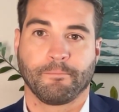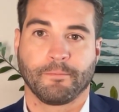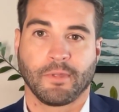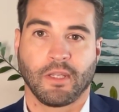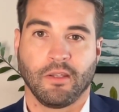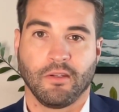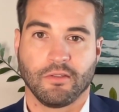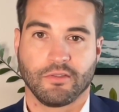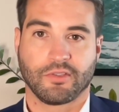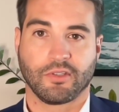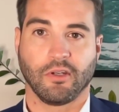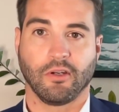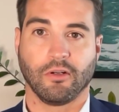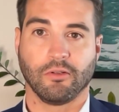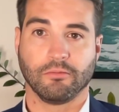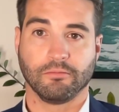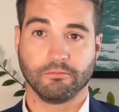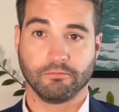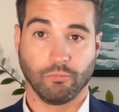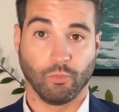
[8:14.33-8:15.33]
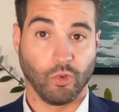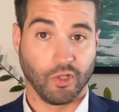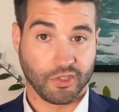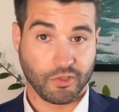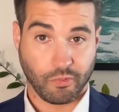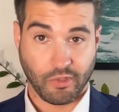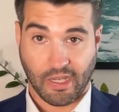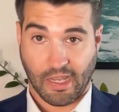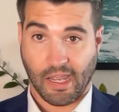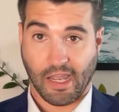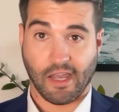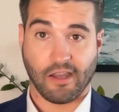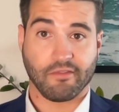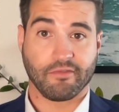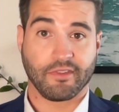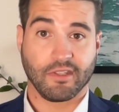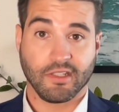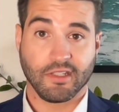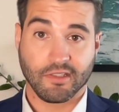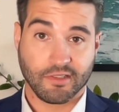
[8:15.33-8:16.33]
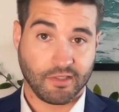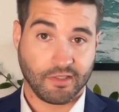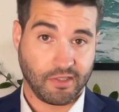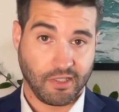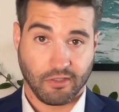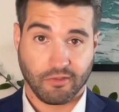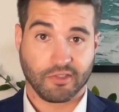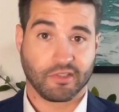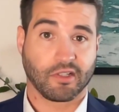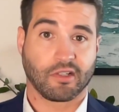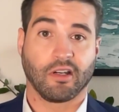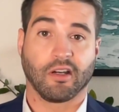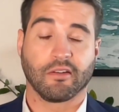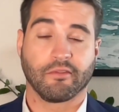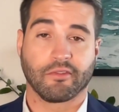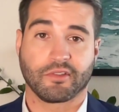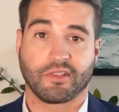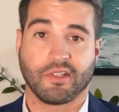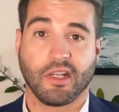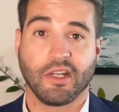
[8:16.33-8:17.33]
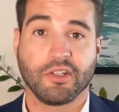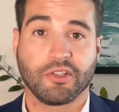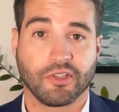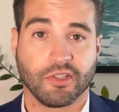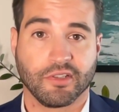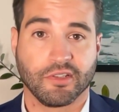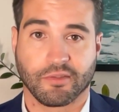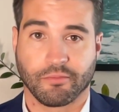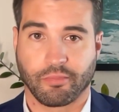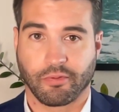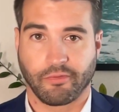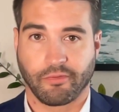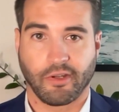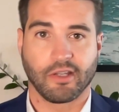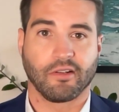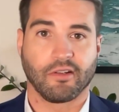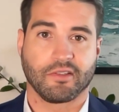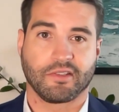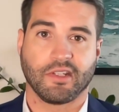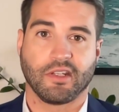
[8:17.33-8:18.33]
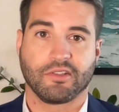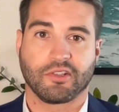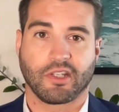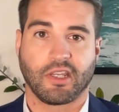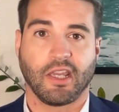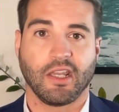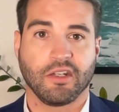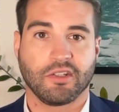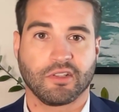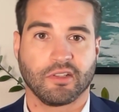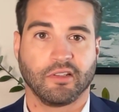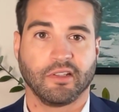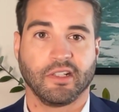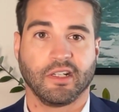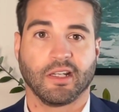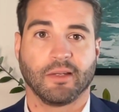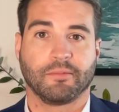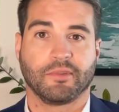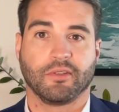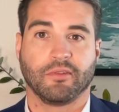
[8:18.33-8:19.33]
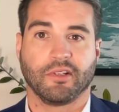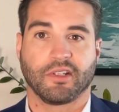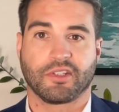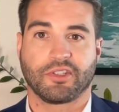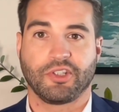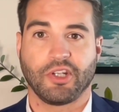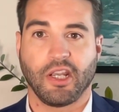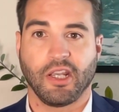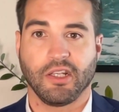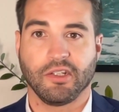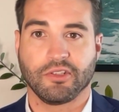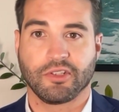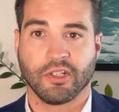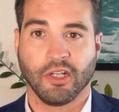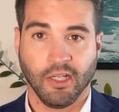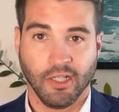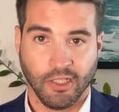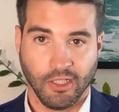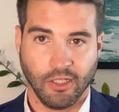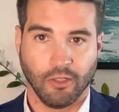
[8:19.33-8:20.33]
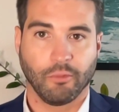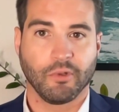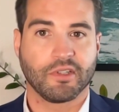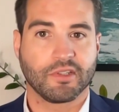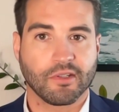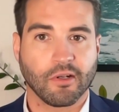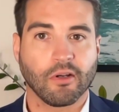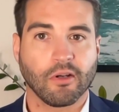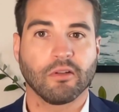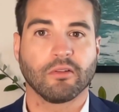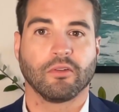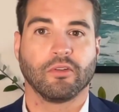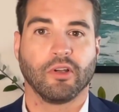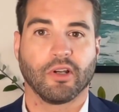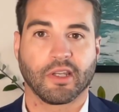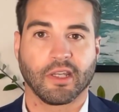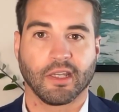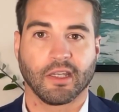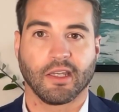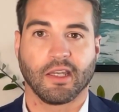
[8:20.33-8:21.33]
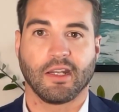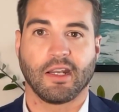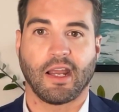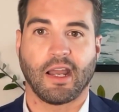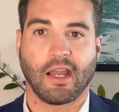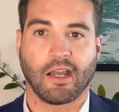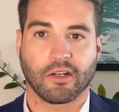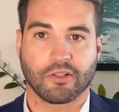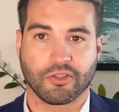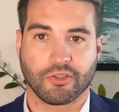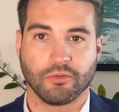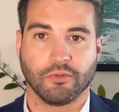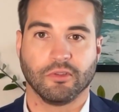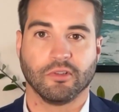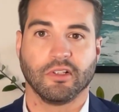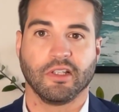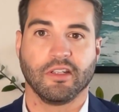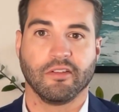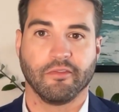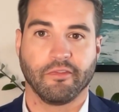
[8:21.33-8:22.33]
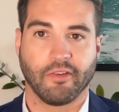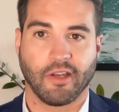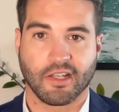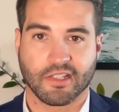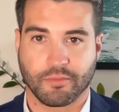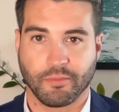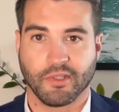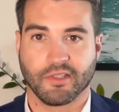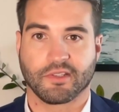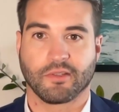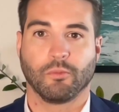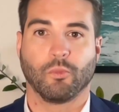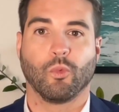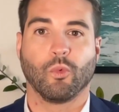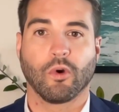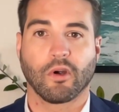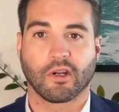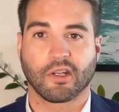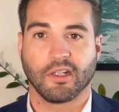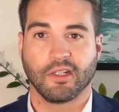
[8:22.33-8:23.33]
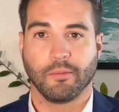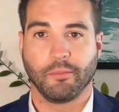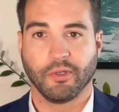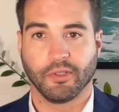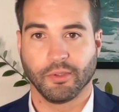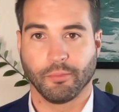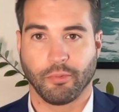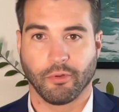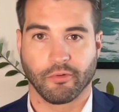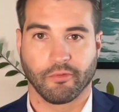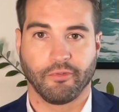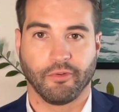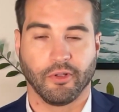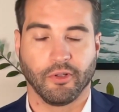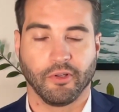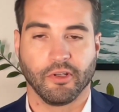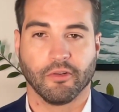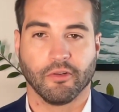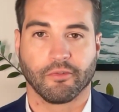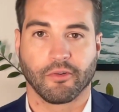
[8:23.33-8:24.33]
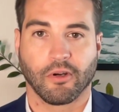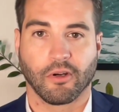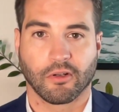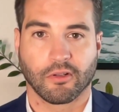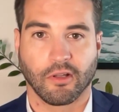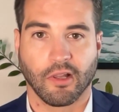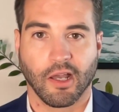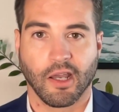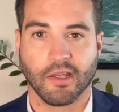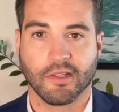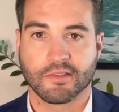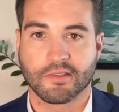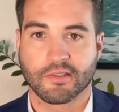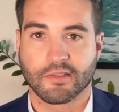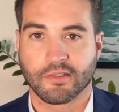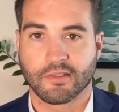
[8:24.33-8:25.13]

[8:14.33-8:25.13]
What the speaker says: So once we have these series of conversations and provide us education leading up to an exchange, we start looking at actual investments and working to build a portfolio for our clients.